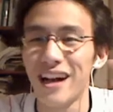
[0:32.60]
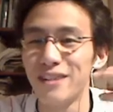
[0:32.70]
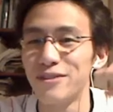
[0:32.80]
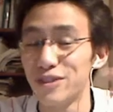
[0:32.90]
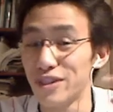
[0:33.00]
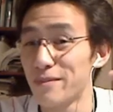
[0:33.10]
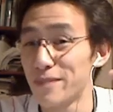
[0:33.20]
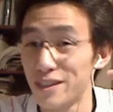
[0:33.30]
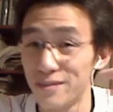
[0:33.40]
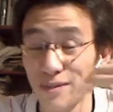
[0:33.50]

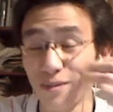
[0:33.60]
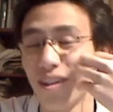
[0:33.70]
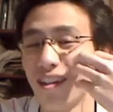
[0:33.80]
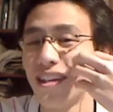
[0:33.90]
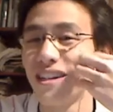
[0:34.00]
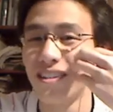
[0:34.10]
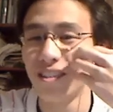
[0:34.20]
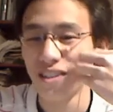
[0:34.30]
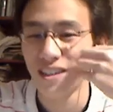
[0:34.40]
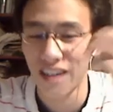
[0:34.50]
Japanese people learn
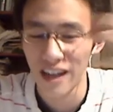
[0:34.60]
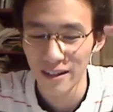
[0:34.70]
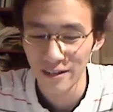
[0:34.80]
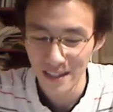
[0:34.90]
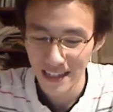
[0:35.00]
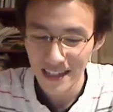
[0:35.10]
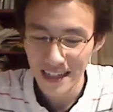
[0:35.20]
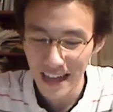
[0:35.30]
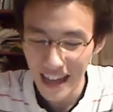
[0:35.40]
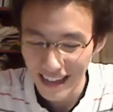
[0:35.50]
English and how
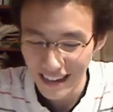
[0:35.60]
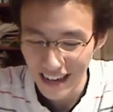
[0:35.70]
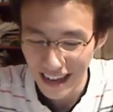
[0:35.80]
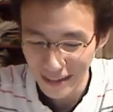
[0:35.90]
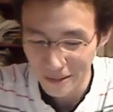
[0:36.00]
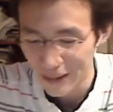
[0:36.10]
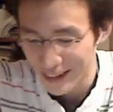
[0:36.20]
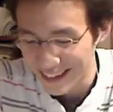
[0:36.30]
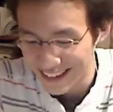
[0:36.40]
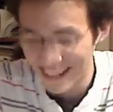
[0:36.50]
I
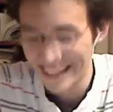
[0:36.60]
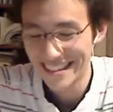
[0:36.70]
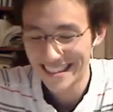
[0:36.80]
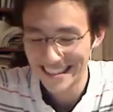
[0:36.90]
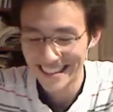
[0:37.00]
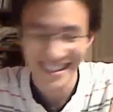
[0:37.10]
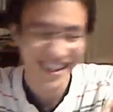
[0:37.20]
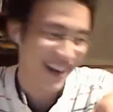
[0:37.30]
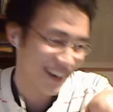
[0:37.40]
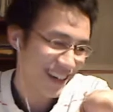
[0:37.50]
think
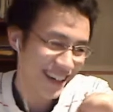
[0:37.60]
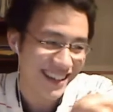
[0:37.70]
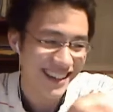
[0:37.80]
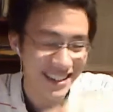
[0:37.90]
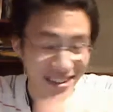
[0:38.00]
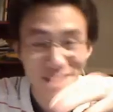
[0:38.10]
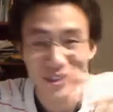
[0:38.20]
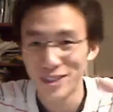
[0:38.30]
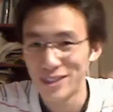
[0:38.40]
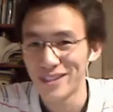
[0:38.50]
you
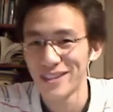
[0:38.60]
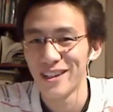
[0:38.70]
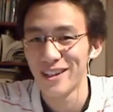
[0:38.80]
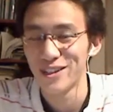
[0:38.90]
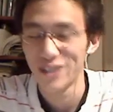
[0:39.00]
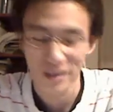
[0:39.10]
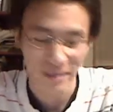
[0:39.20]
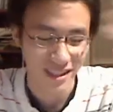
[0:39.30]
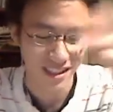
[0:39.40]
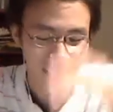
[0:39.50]
should learn
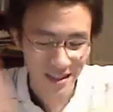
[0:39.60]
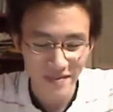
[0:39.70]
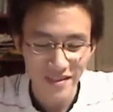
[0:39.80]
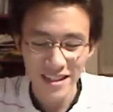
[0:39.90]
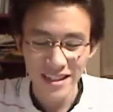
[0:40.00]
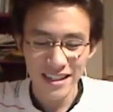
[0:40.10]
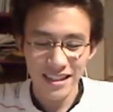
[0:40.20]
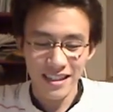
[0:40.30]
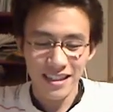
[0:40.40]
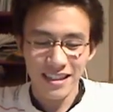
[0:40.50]
Japanese.
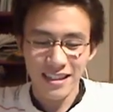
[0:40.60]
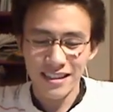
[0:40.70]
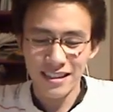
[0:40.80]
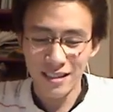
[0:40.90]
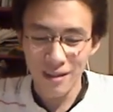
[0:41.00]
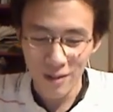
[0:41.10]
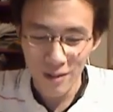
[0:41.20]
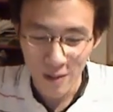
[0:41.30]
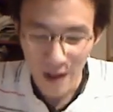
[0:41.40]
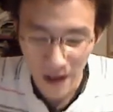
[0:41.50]

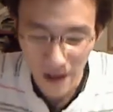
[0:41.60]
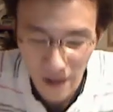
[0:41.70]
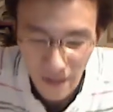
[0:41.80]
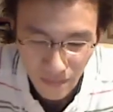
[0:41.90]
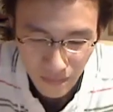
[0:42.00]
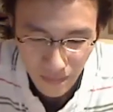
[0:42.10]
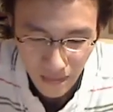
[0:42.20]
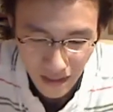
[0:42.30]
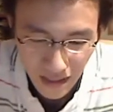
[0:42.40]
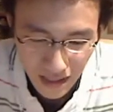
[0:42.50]
So
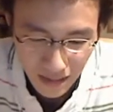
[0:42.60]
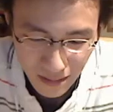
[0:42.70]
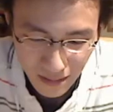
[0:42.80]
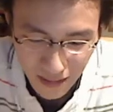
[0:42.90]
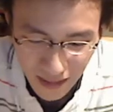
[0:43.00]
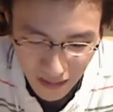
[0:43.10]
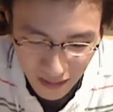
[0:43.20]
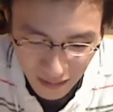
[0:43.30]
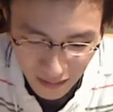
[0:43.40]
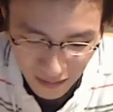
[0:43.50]
I don't really
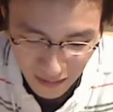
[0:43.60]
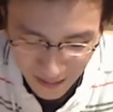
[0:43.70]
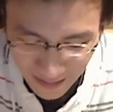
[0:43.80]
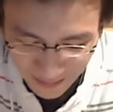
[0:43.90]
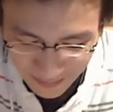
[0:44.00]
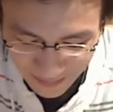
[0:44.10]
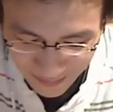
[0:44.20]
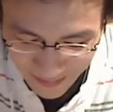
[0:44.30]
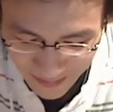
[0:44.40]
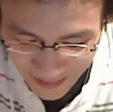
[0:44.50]
know
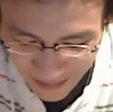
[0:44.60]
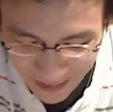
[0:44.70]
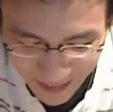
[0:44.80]
about